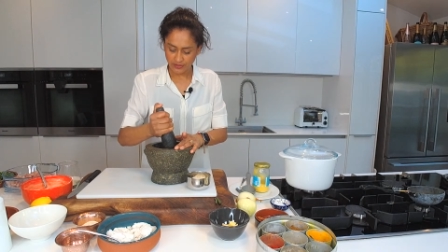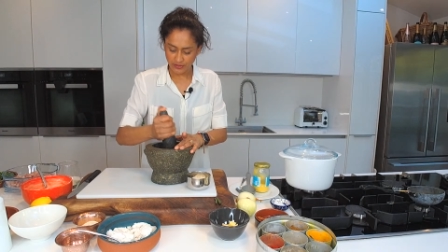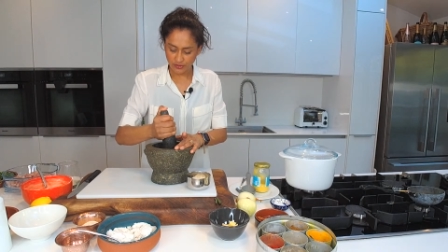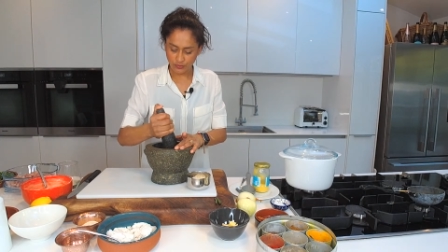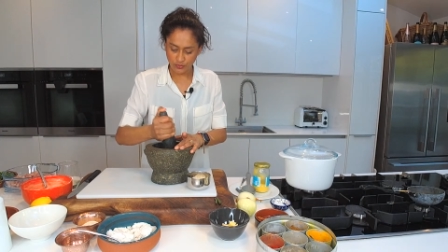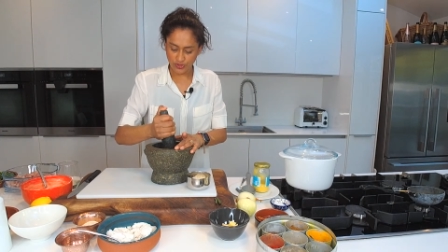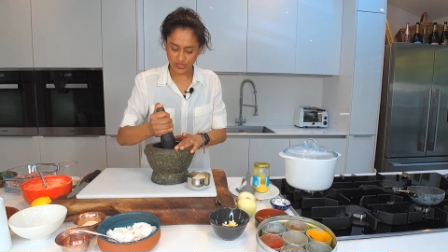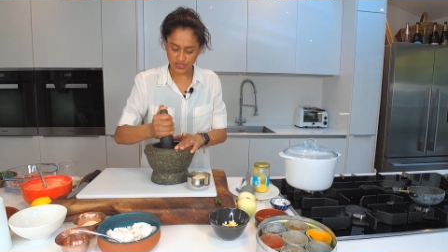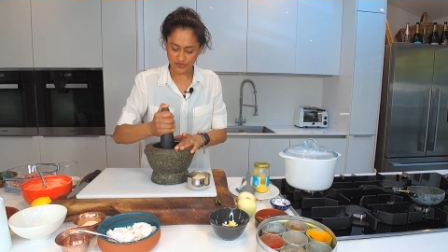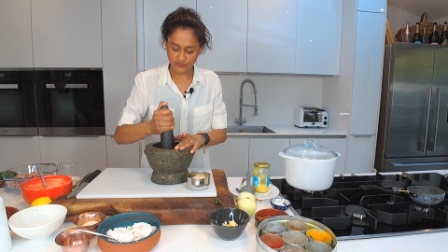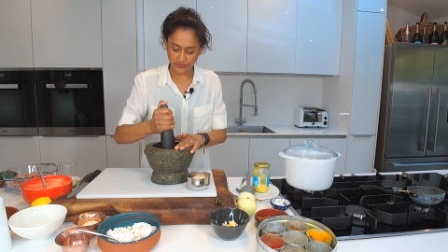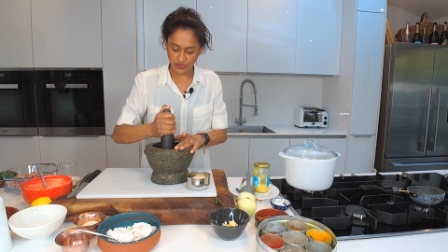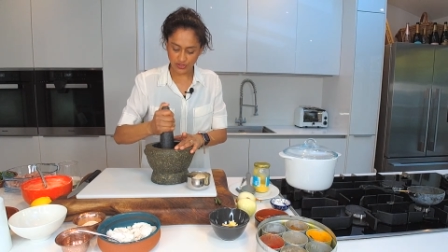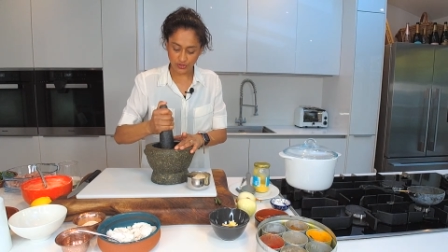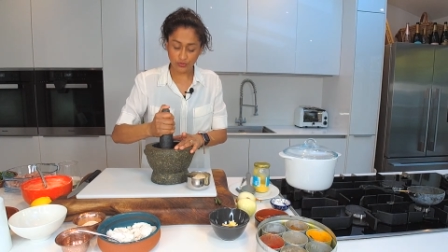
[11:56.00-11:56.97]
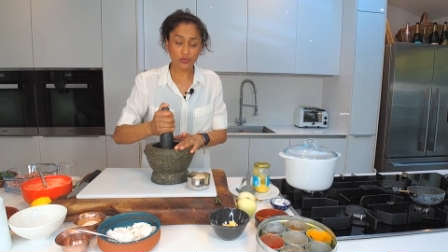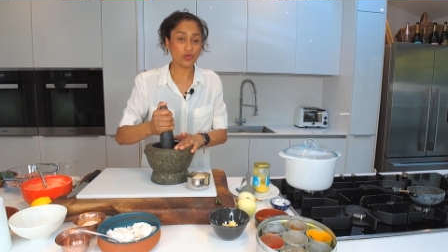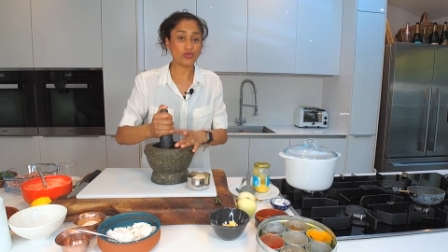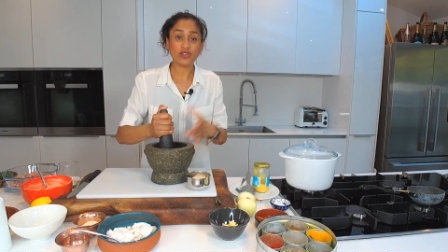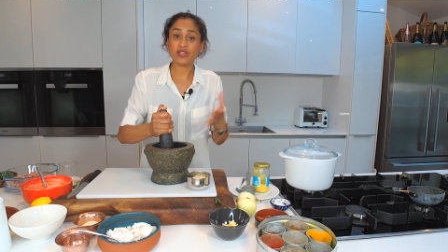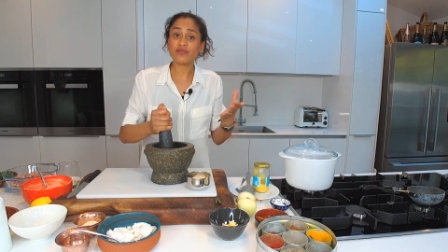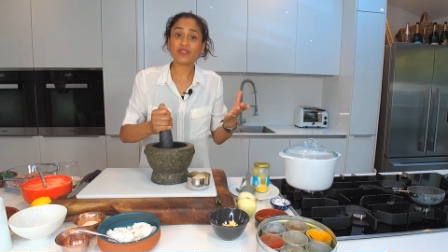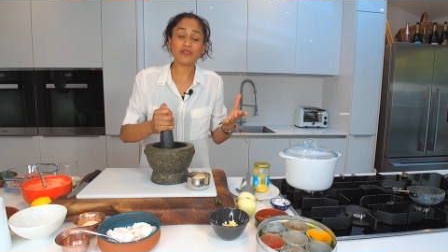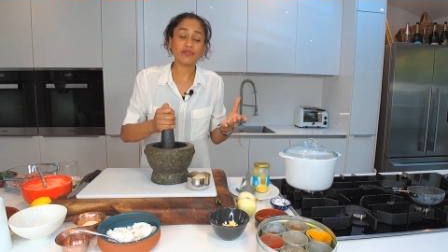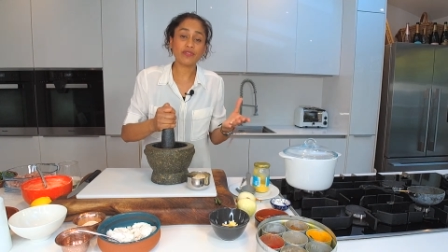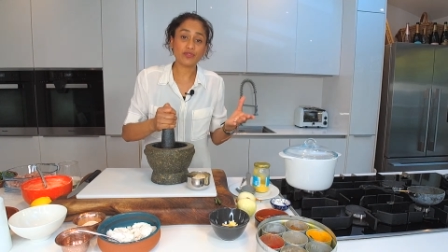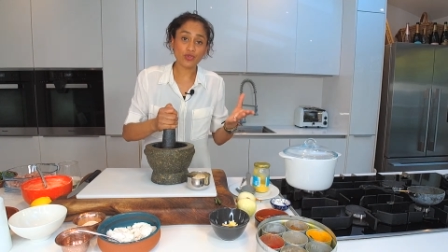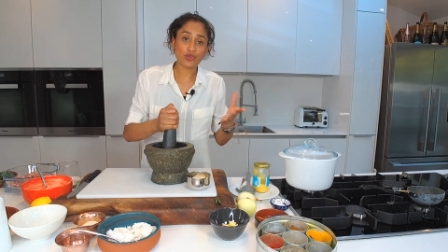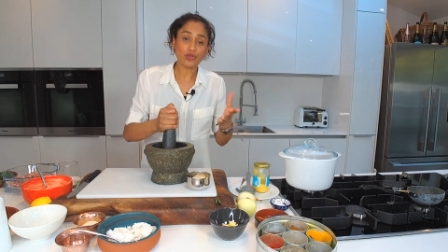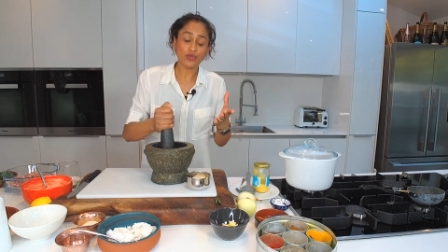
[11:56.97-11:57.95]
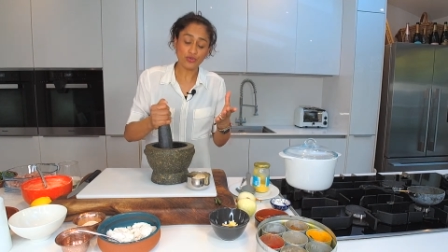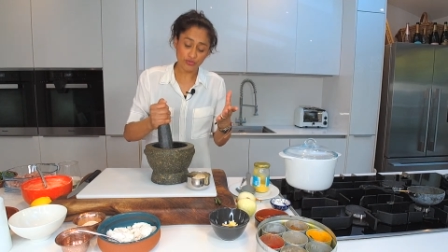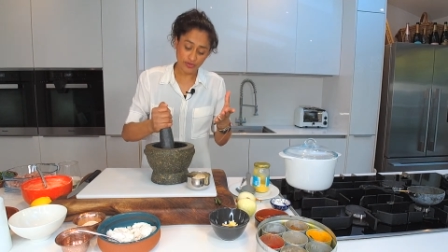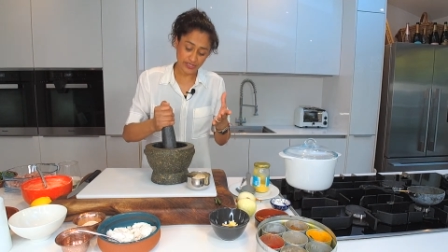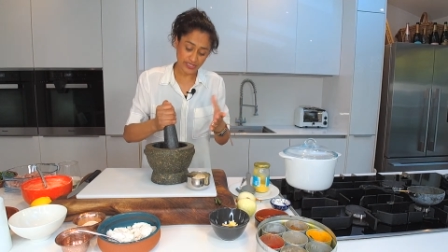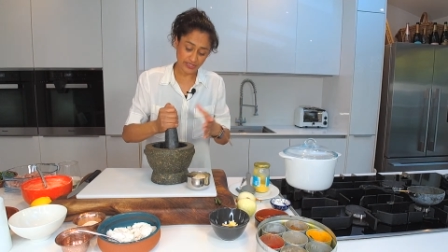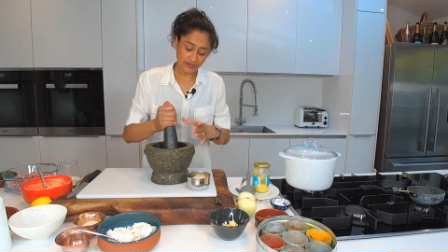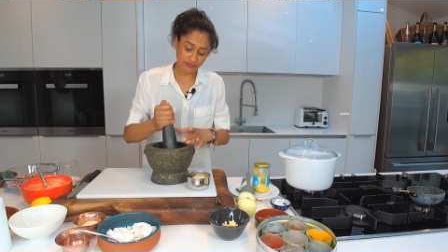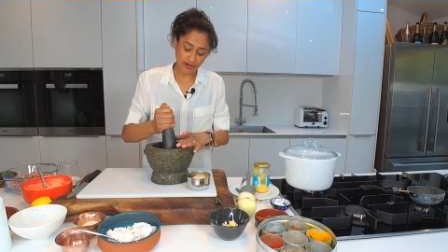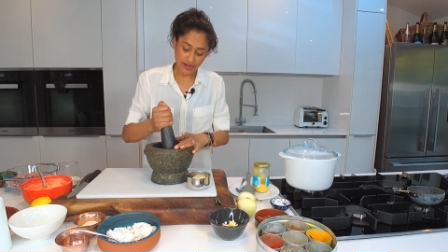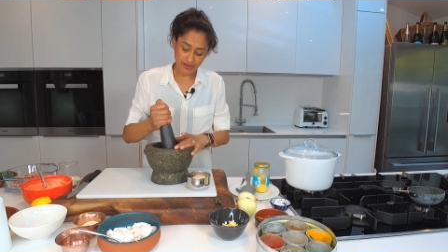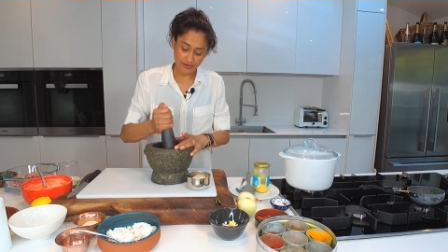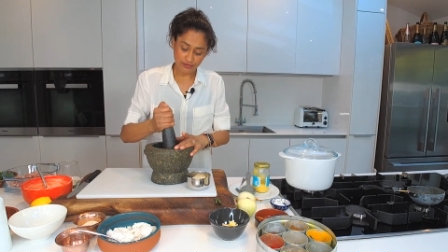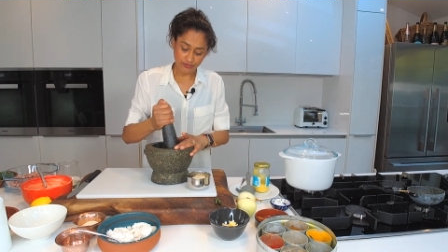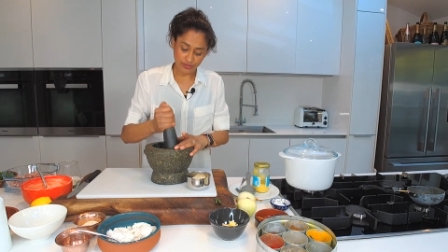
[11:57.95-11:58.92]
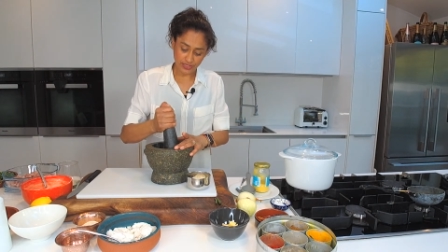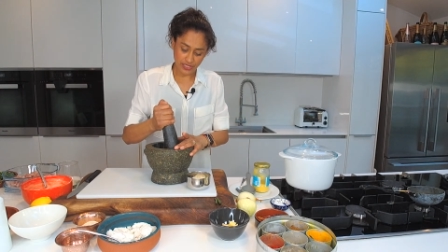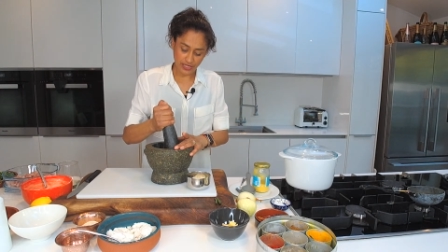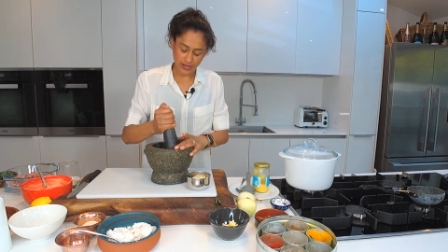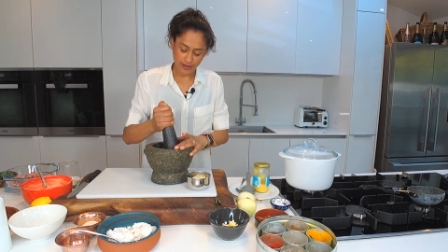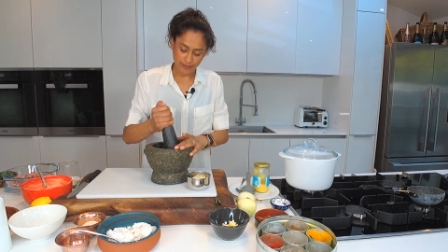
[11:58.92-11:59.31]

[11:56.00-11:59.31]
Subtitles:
that works for you, or even if you've got already ground